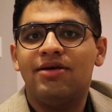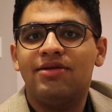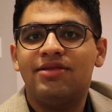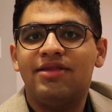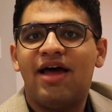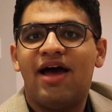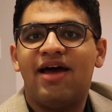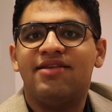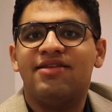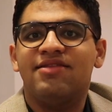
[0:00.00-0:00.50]

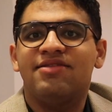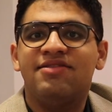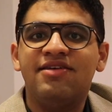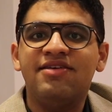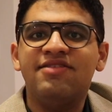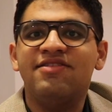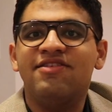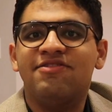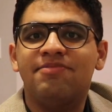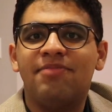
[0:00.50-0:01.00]
that
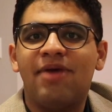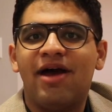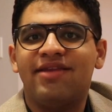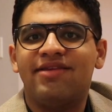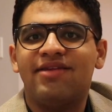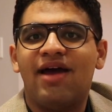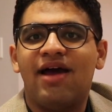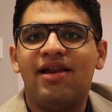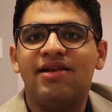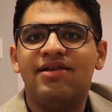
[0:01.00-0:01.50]
this is my
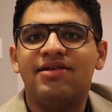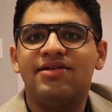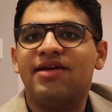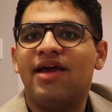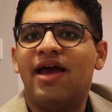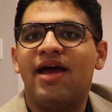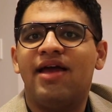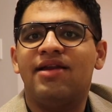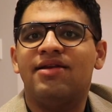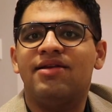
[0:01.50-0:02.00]
talent
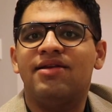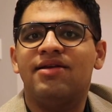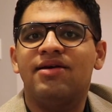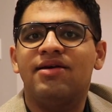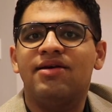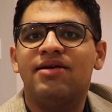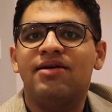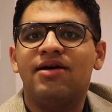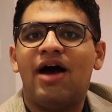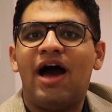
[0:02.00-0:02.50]
and
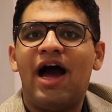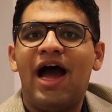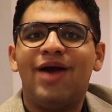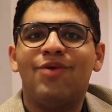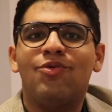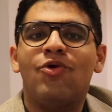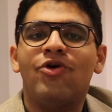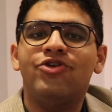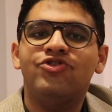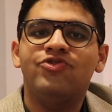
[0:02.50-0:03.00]
I
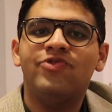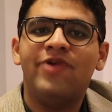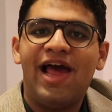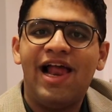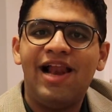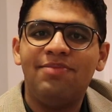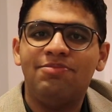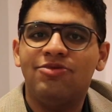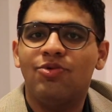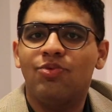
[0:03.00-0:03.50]
want to
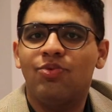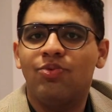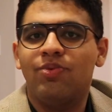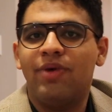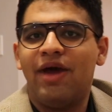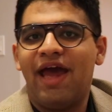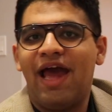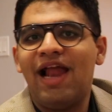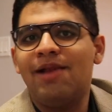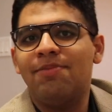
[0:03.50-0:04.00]

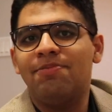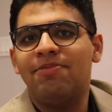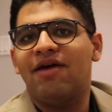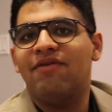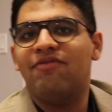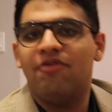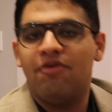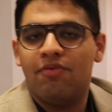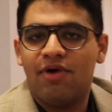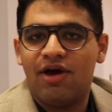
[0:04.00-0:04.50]
help
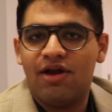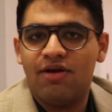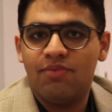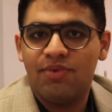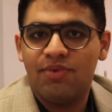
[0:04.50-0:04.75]
everyone